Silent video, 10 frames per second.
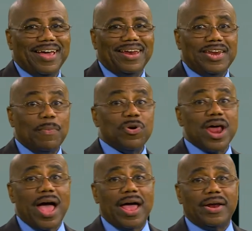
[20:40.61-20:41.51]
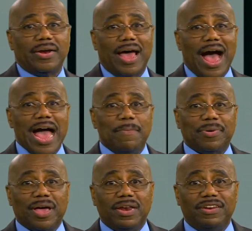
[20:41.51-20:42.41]
Number 9, I am
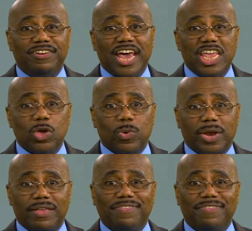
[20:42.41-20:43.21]
continually